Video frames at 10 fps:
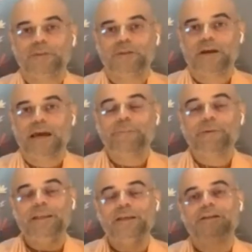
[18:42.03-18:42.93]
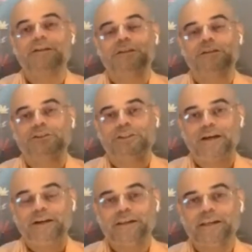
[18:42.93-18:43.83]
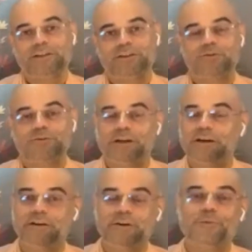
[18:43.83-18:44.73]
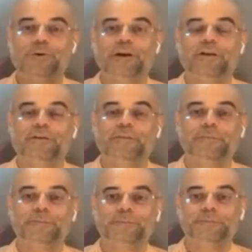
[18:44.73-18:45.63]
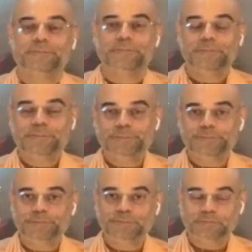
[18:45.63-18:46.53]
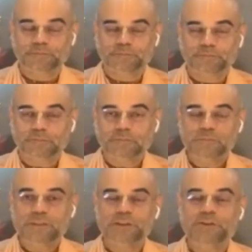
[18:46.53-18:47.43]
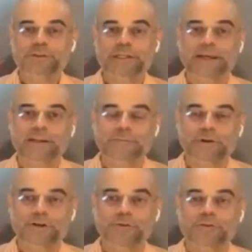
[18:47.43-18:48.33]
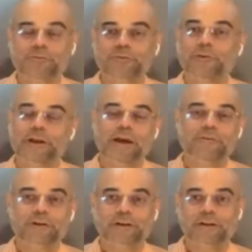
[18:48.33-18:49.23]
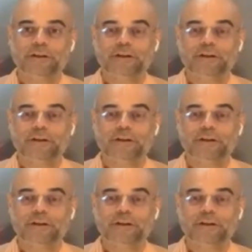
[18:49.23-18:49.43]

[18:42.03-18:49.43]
Happily, she agreed to send her boy to stay in the mud forever in